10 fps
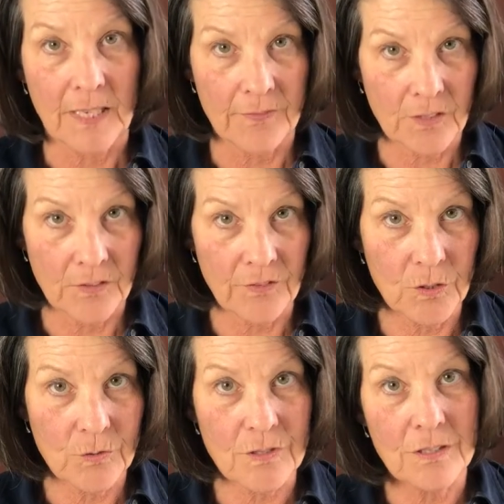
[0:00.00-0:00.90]
I've
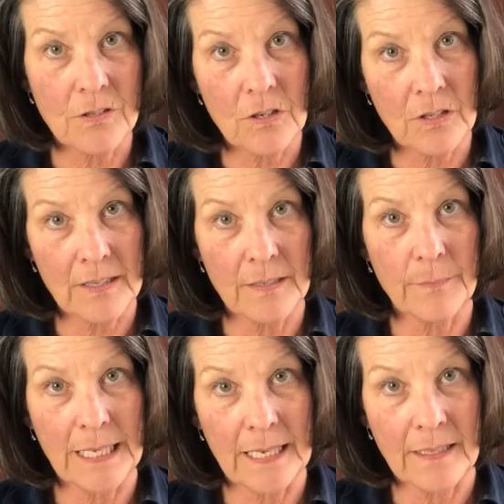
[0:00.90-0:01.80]
confused a dog and
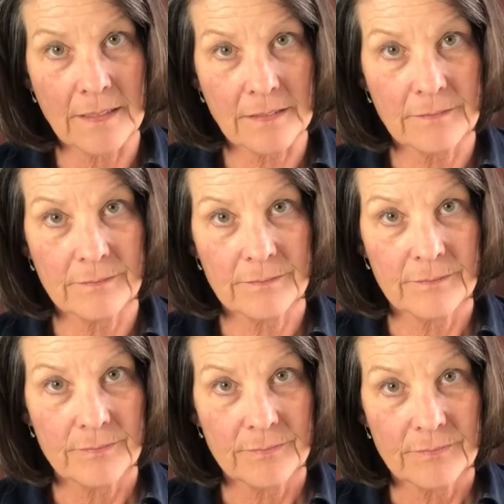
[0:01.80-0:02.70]
a man.
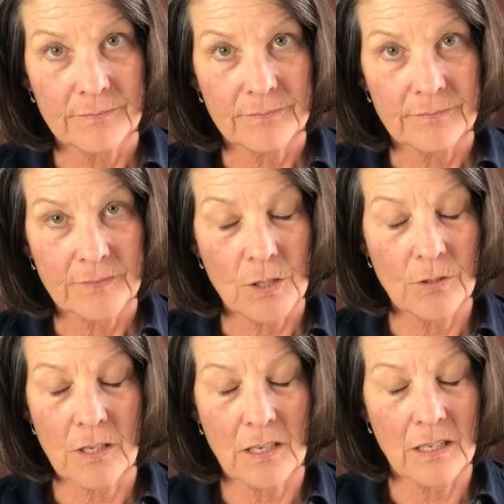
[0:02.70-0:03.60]
Oh
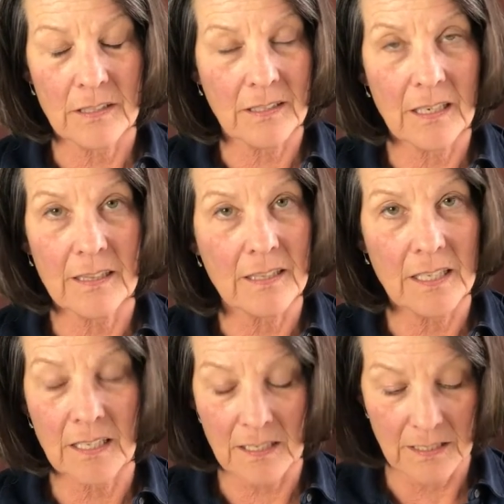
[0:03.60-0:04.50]
God, I
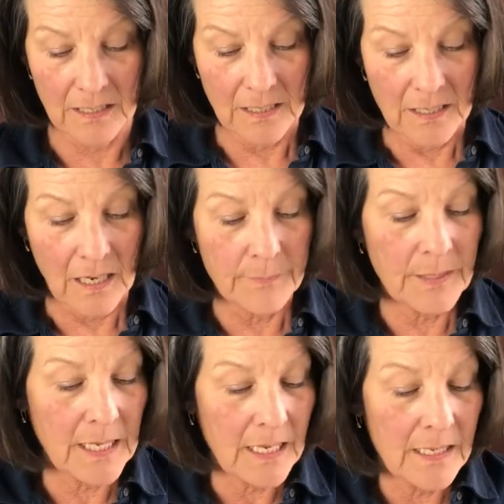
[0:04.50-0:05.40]
think
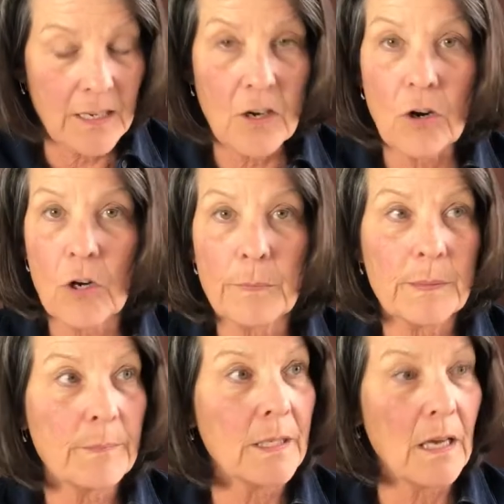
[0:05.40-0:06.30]
I'm getting carbon
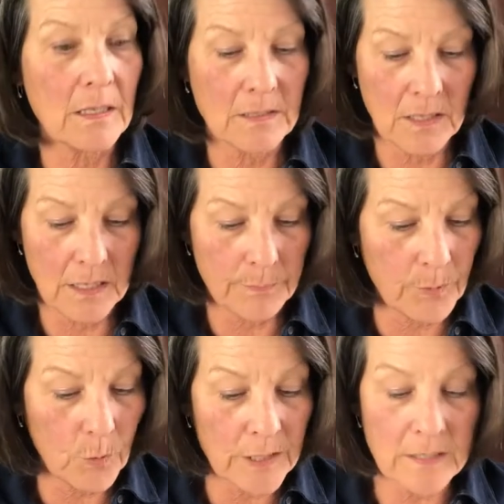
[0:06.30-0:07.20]
monoxide
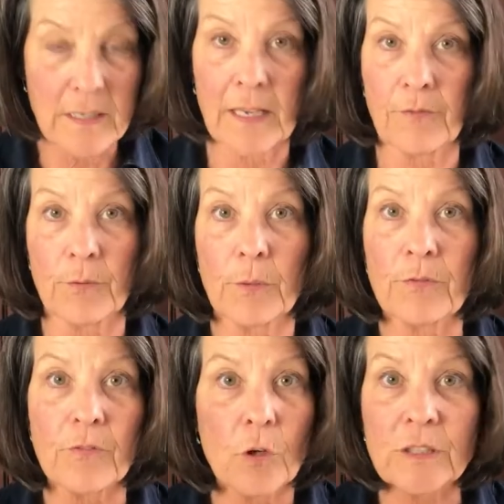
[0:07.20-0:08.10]
poisoning from a
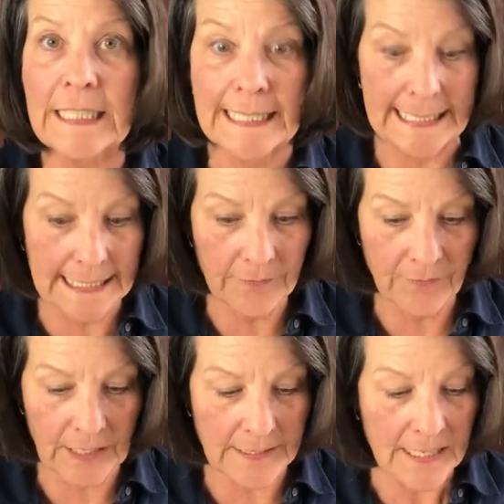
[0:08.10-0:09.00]
faulty heat
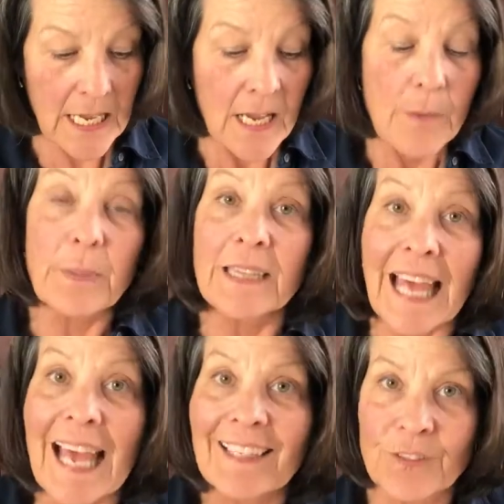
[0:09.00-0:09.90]
vent, but
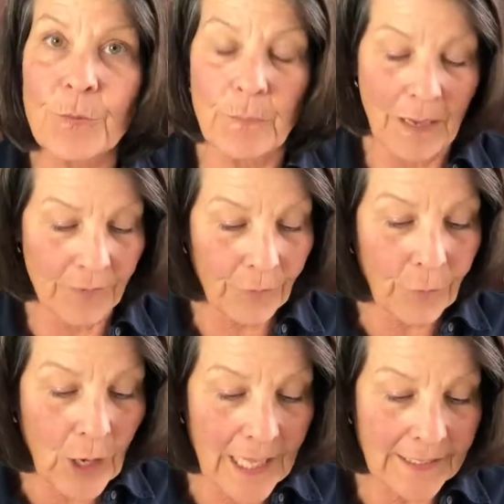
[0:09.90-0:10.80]
that's when my
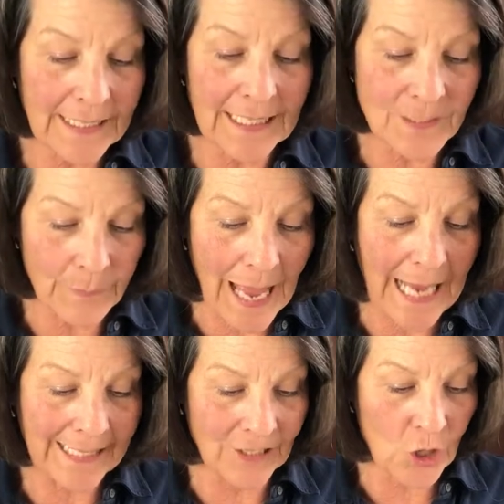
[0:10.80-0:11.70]
friend gets
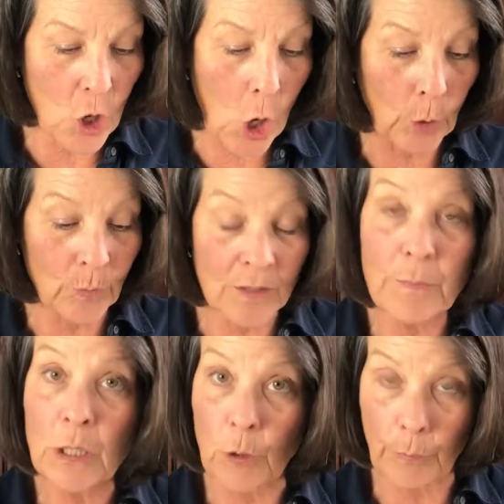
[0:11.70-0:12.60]
back in the car with
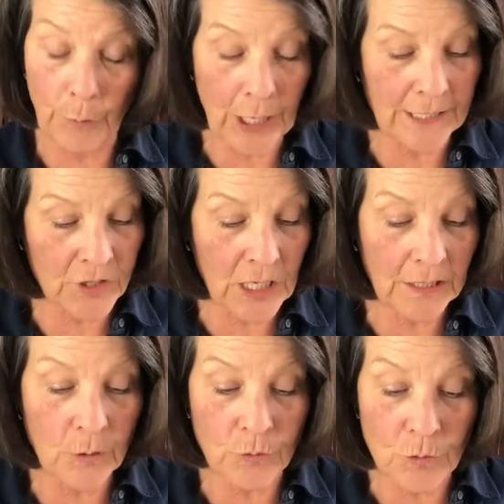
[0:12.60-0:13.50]
milk, bread,
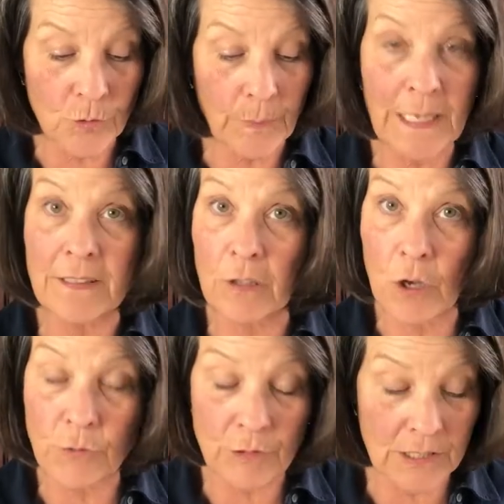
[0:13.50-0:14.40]
Jell-O, toothpaste,
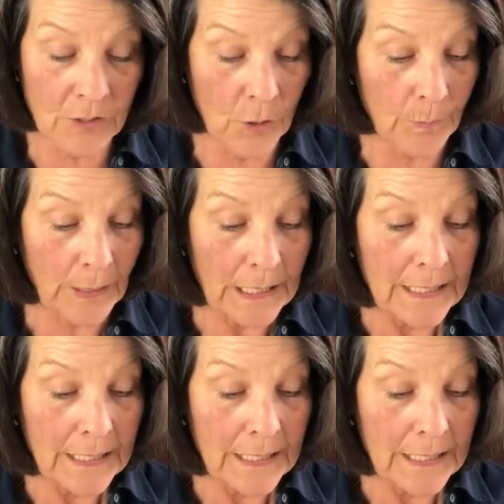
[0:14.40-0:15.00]
laundry soap,